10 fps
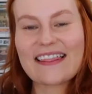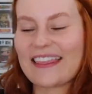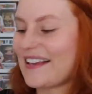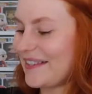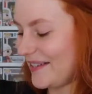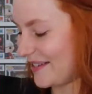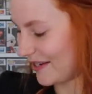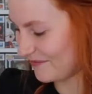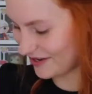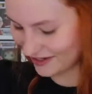Thank you
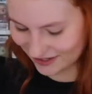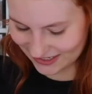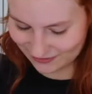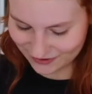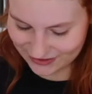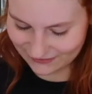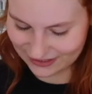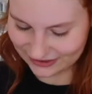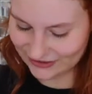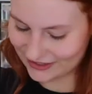so much, Supportive
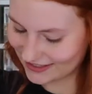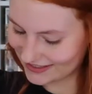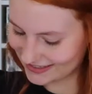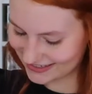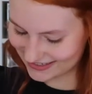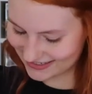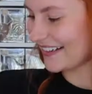Solutions.